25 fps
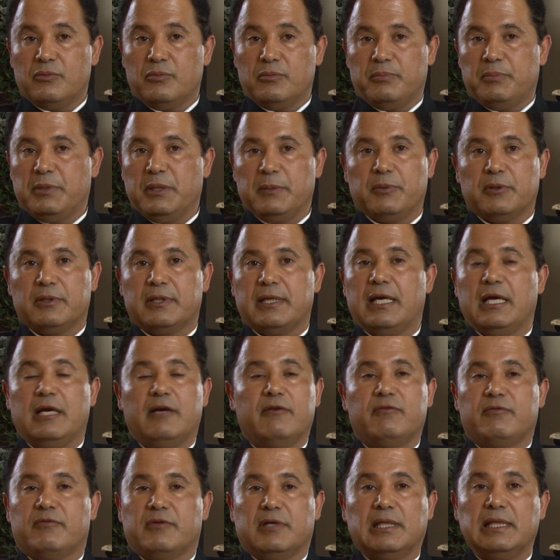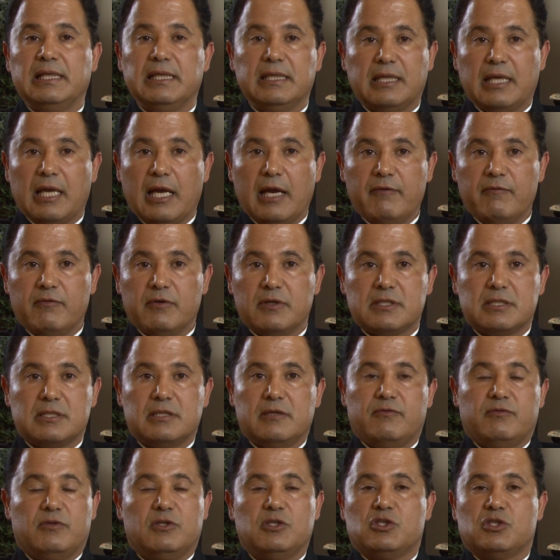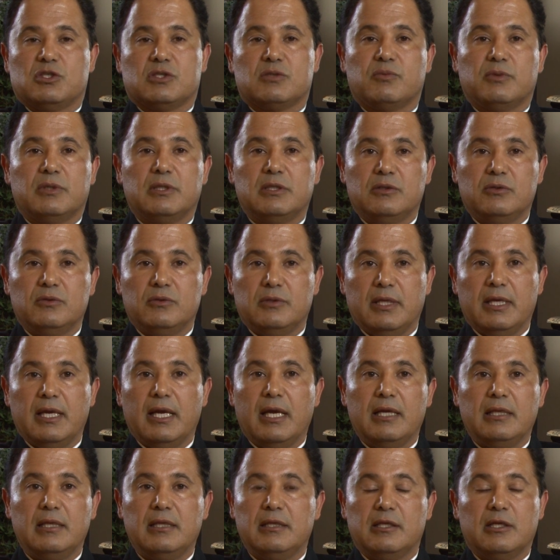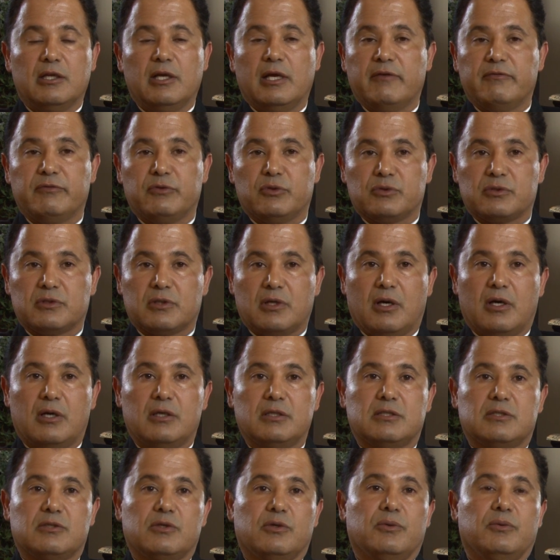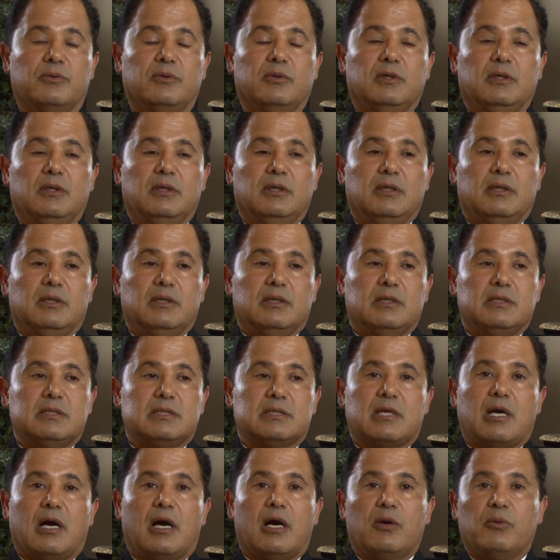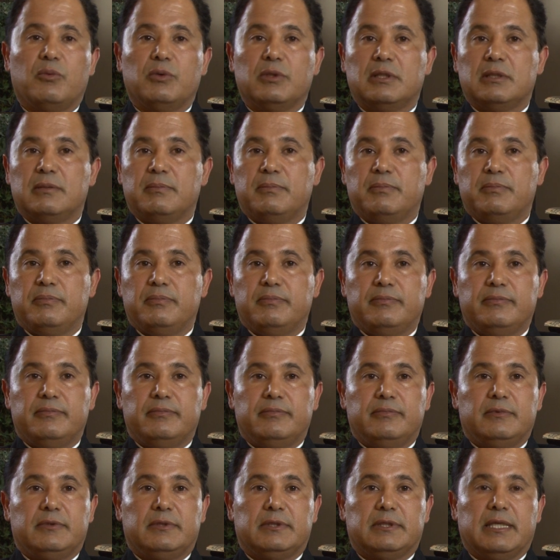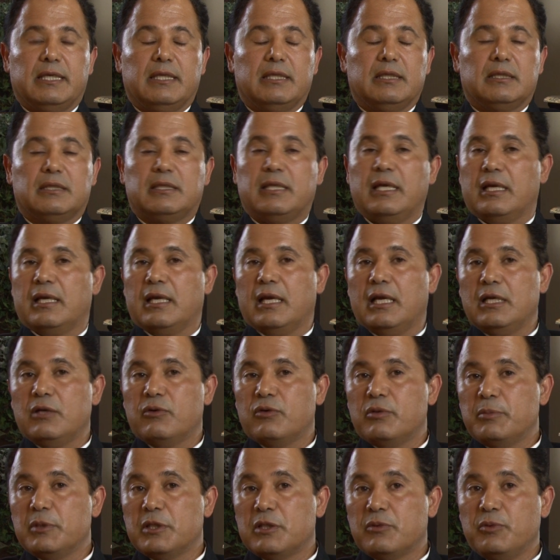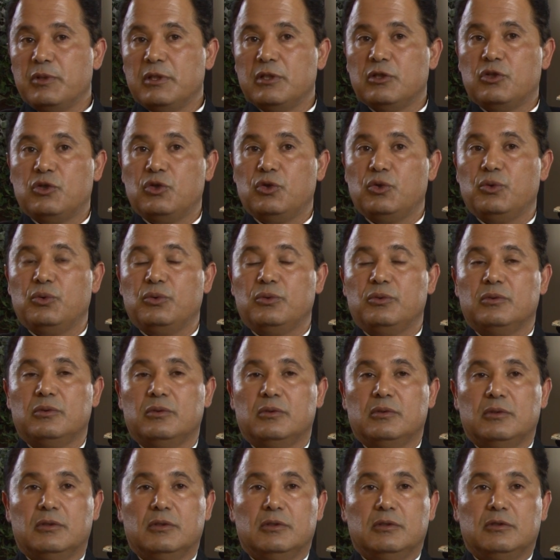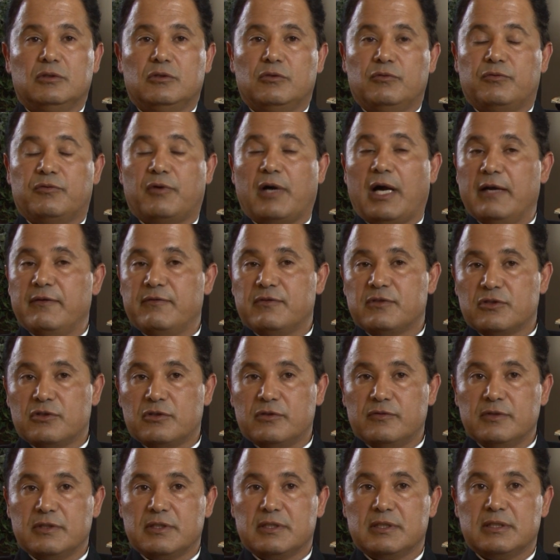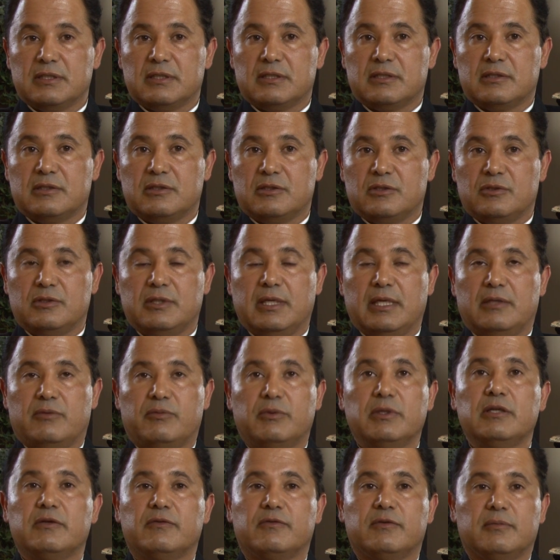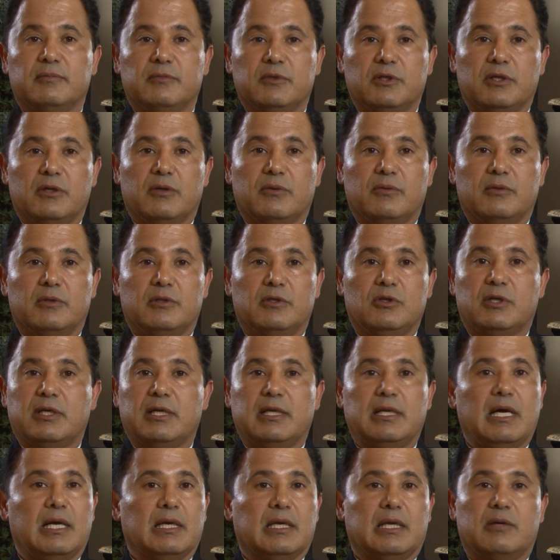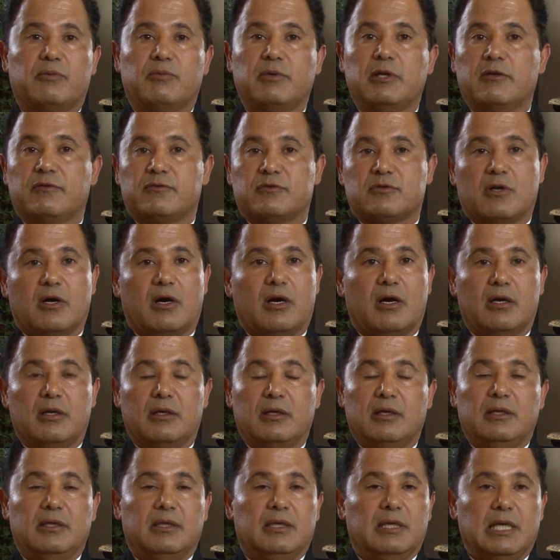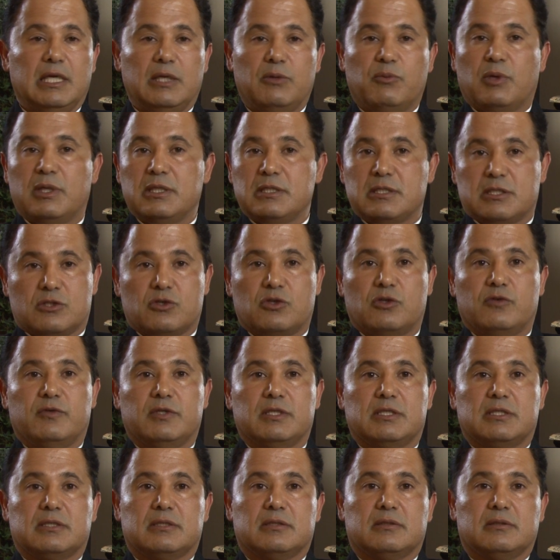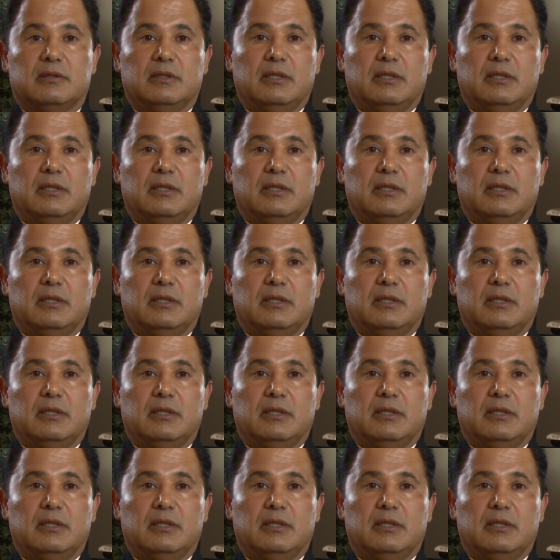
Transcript: people that have clean canvas, if they just want to do their head and they have no scars. So scar can take anywhere between 2 to 5 services to get rid of them. You know, you cannot get rid of scar in one service.